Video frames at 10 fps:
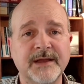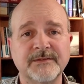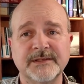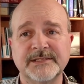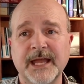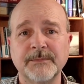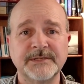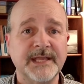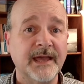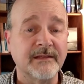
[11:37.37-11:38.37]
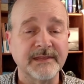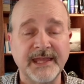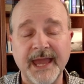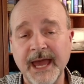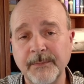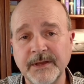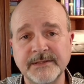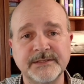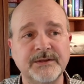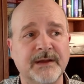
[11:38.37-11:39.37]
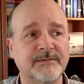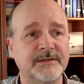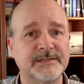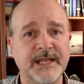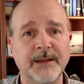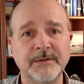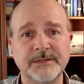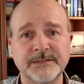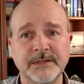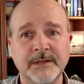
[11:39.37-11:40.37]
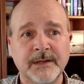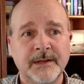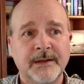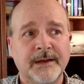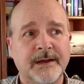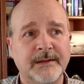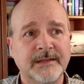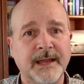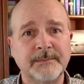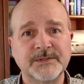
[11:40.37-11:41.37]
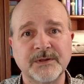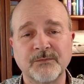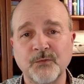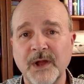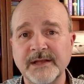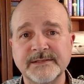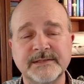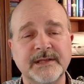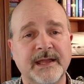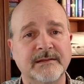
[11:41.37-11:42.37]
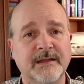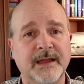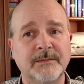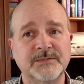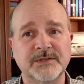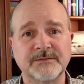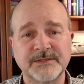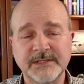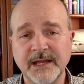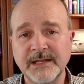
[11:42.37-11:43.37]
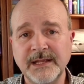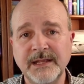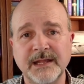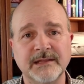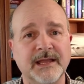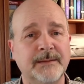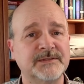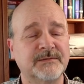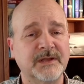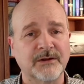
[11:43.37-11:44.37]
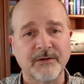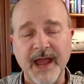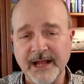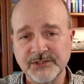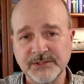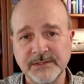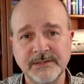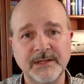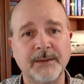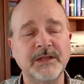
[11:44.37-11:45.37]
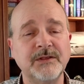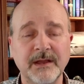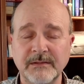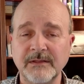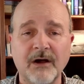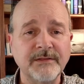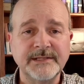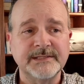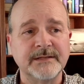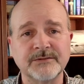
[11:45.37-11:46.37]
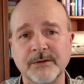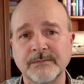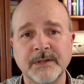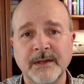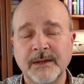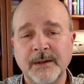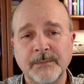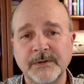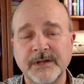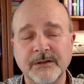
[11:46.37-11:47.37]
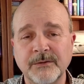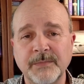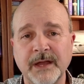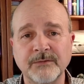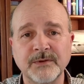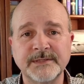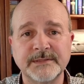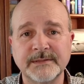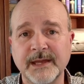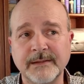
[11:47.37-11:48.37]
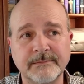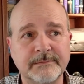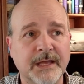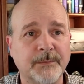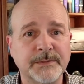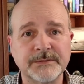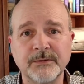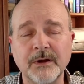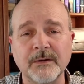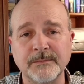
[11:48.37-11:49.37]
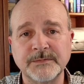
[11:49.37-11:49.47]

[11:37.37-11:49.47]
You have to establish healthy habits. You have to establish times of rest and times of study and times of interaction. I mean, yeah, all these things are particular boundaries that help us grow.